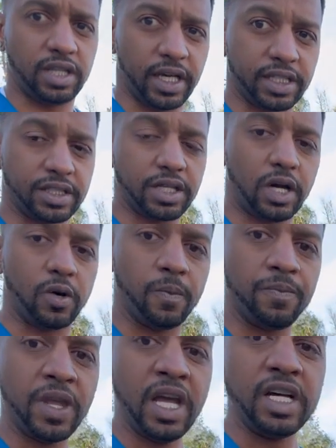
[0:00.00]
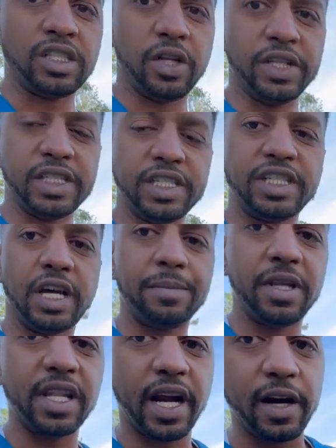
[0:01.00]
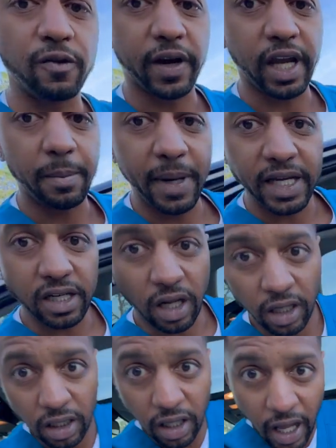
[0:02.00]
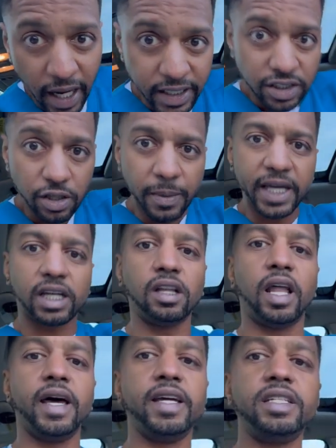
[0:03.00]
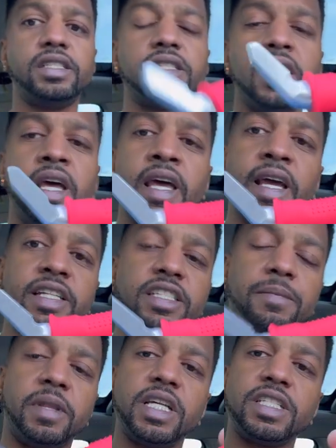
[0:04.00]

like so. So this is something that I recommend a lot to my clients. It's something that's